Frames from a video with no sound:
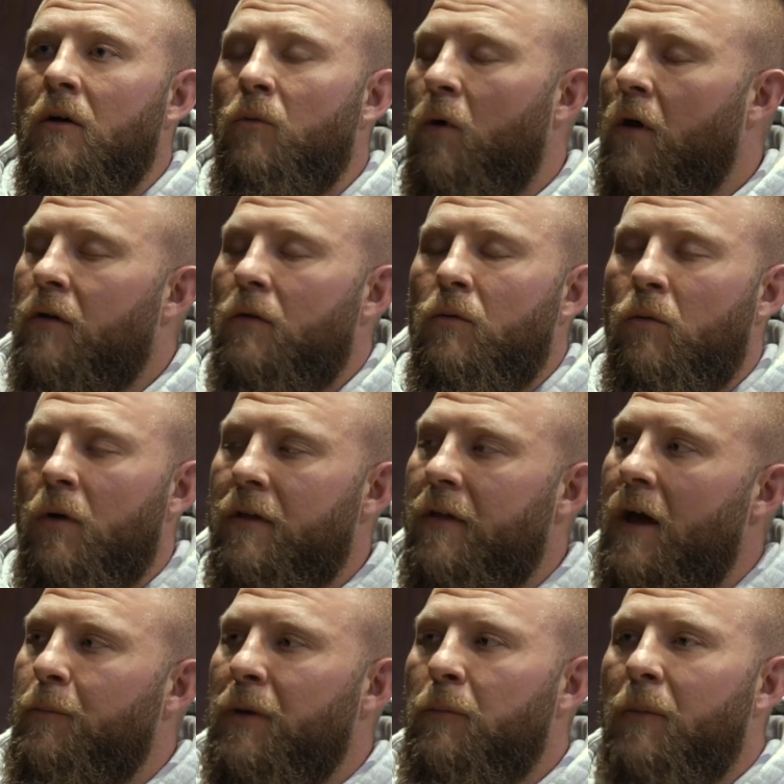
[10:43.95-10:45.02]
Whether whether
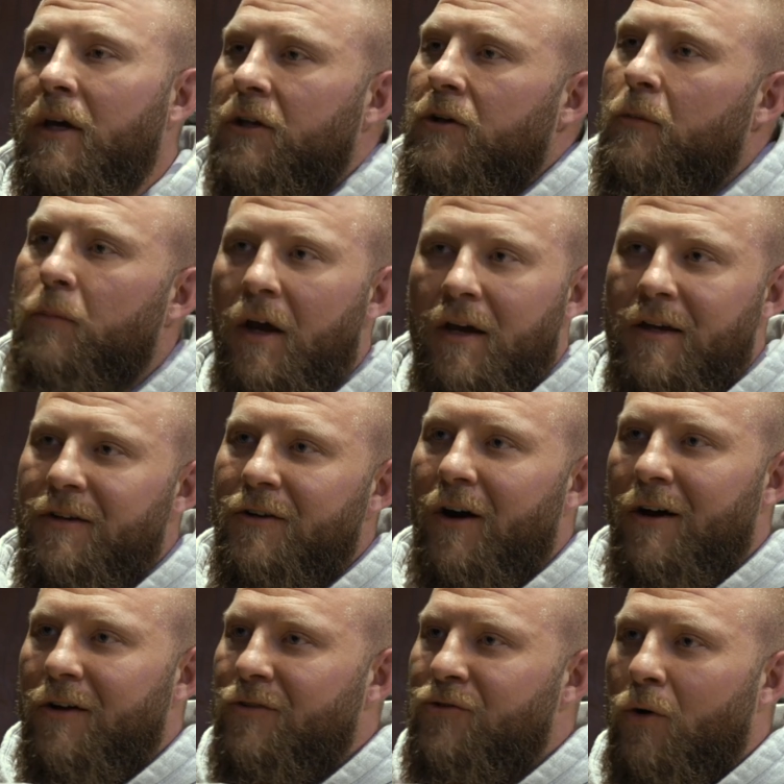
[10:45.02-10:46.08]
that be making your bed, you know
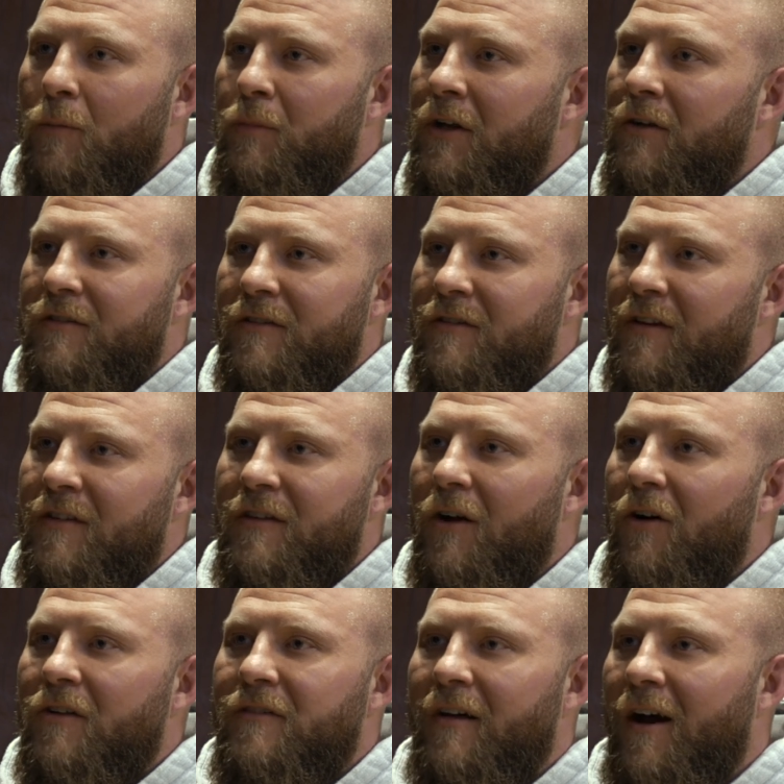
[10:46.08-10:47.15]
how Jordan Peterson says that
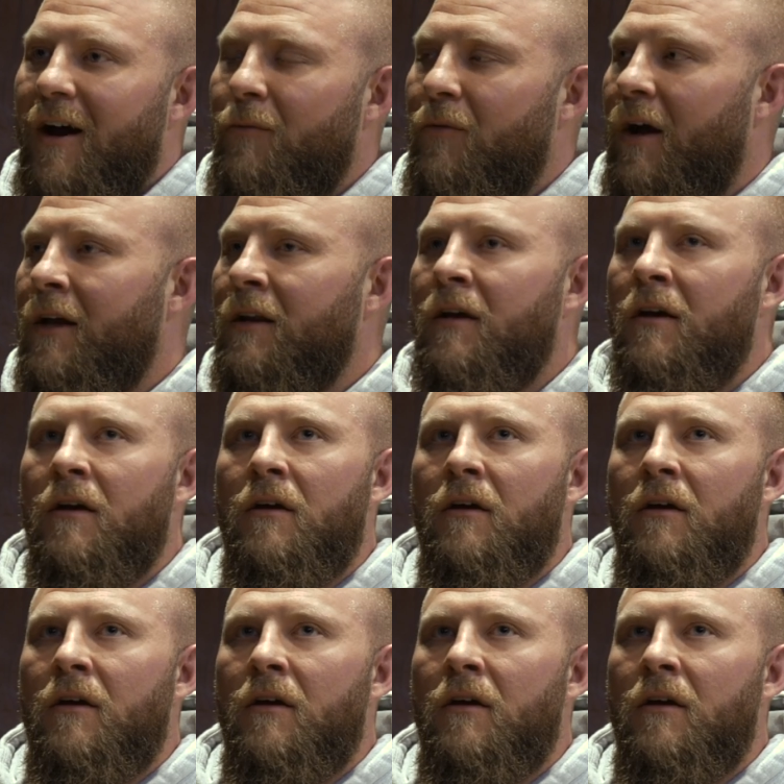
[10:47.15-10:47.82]
all sure. the time, right?